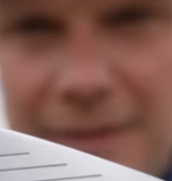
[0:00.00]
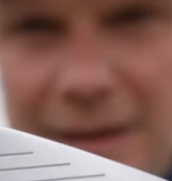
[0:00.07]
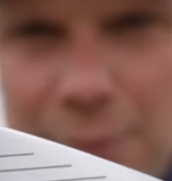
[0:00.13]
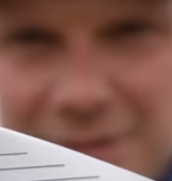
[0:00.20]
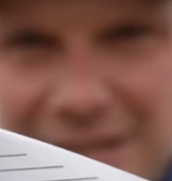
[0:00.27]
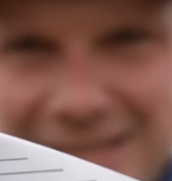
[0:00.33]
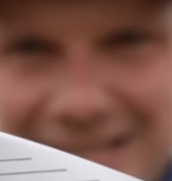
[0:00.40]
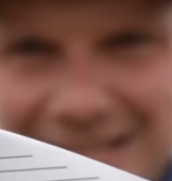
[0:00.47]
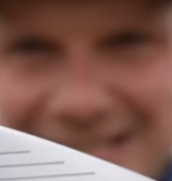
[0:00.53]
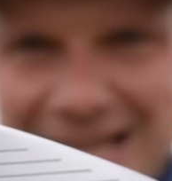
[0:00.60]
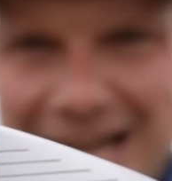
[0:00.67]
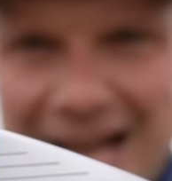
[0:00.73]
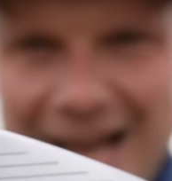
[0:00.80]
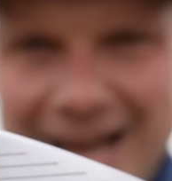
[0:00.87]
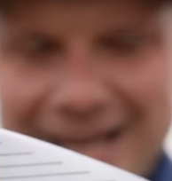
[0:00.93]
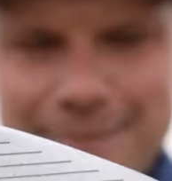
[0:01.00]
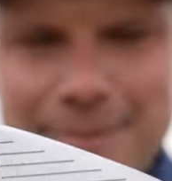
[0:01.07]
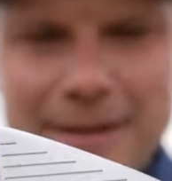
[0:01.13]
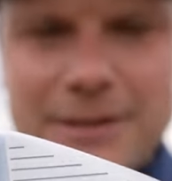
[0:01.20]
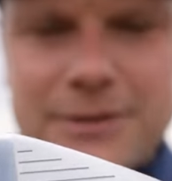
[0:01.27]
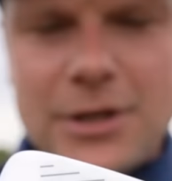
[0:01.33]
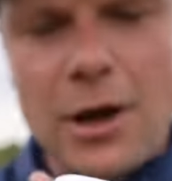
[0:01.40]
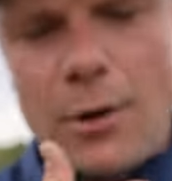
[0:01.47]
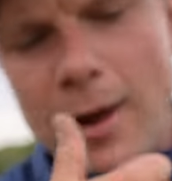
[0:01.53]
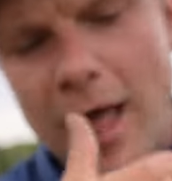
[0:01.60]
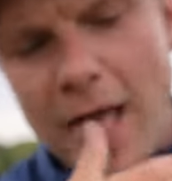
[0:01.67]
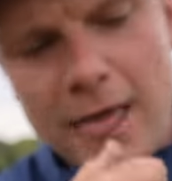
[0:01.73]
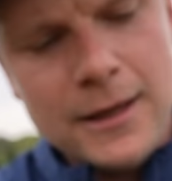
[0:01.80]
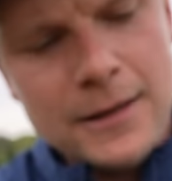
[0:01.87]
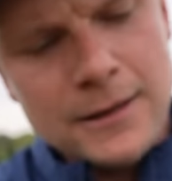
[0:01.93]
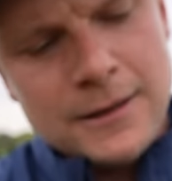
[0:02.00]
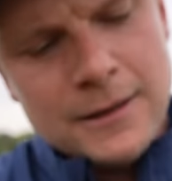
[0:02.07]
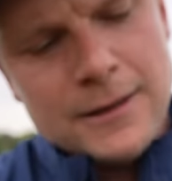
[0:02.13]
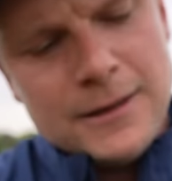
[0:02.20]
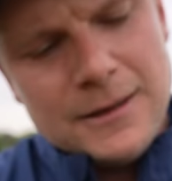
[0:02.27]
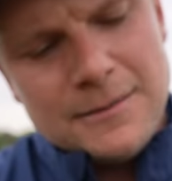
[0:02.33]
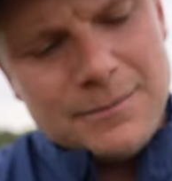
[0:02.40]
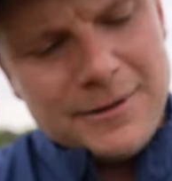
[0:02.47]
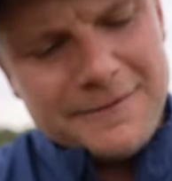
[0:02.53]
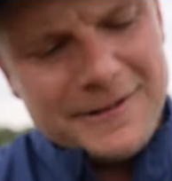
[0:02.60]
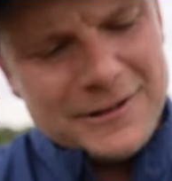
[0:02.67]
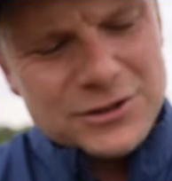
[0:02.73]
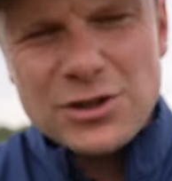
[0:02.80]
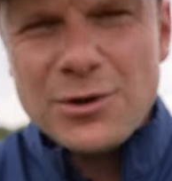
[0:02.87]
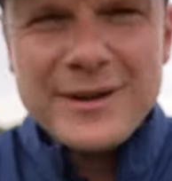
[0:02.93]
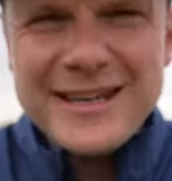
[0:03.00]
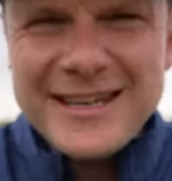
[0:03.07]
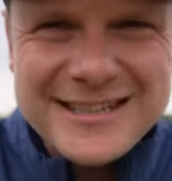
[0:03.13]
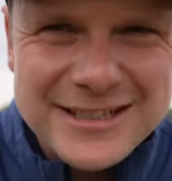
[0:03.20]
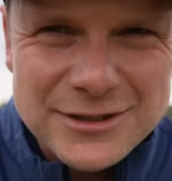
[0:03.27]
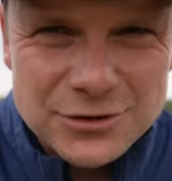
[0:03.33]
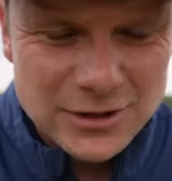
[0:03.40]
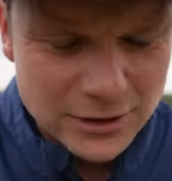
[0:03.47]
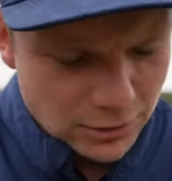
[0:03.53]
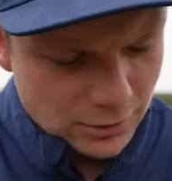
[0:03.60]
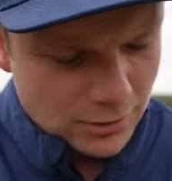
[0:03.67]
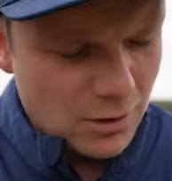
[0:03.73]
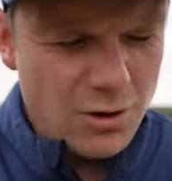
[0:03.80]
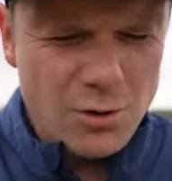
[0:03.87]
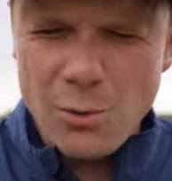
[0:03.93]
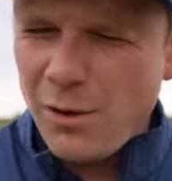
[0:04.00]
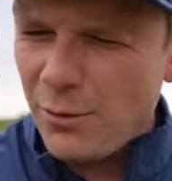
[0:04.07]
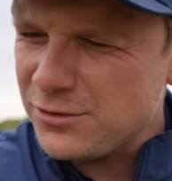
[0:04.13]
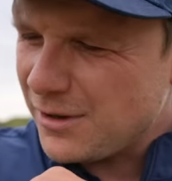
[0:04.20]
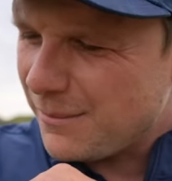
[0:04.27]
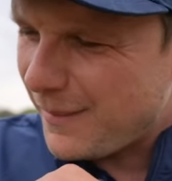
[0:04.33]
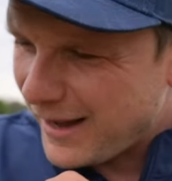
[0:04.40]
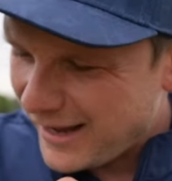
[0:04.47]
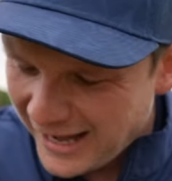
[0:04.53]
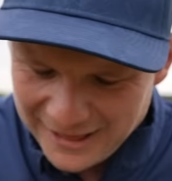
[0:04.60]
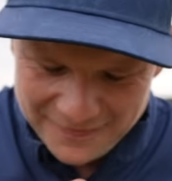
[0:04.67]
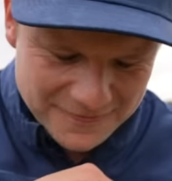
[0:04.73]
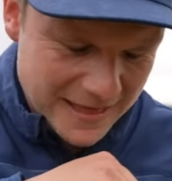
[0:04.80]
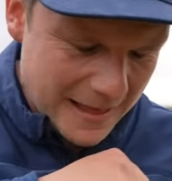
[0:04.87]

a tiny bit toey. But it felt so easy just to launch. Oh, what was on my hand